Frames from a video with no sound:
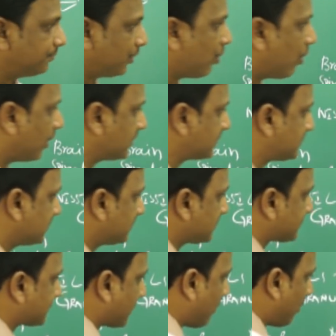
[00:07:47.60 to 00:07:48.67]
because
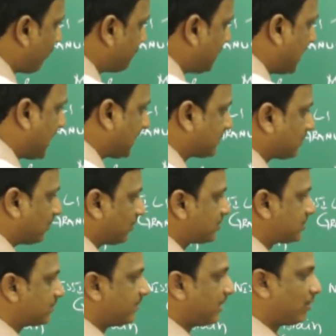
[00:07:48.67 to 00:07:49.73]
some of the
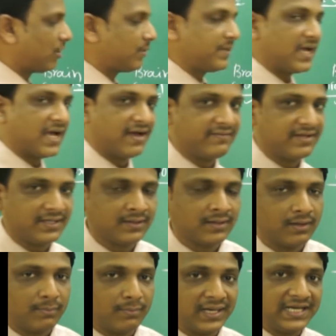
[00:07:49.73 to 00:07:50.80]
axons may not be having
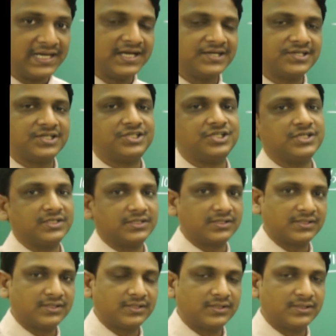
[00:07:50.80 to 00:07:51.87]
myelinated sheath.
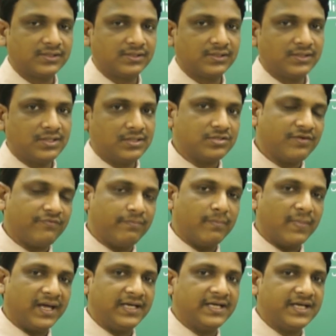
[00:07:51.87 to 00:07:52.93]
So if
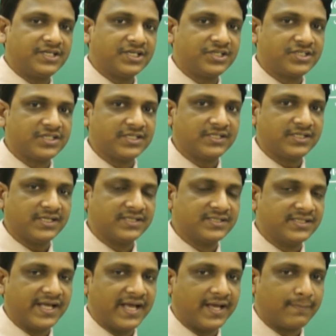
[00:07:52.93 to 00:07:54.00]
myelinated sheath
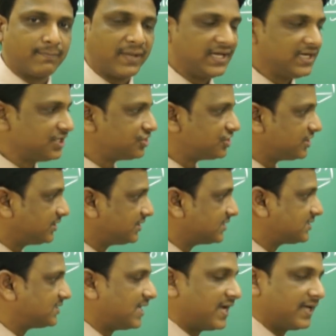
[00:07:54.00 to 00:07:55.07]
is there, myelin sheath
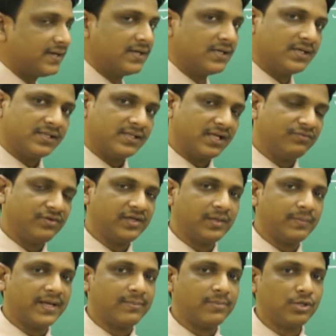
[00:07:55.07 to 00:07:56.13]
is there, then we
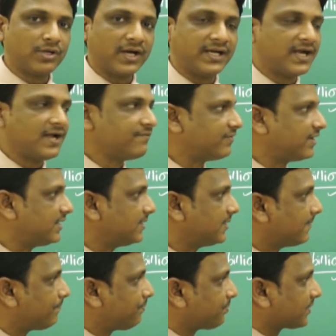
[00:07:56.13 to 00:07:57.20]
will be able to identify
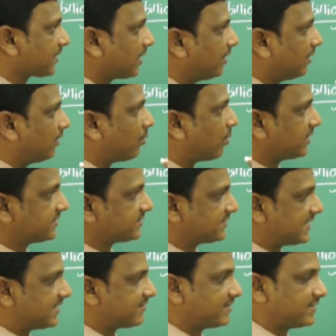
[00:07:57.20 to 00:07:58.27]
uh, what is
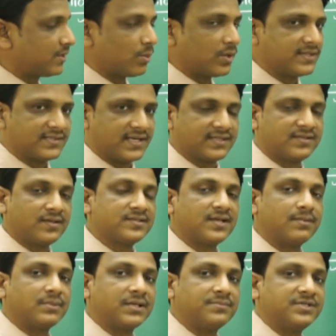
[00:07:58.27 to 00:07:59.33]
dendrite and what is axon.
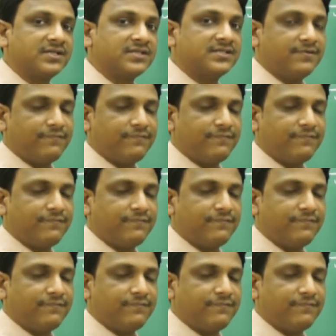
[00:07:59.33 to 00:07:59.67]
Sometimes it is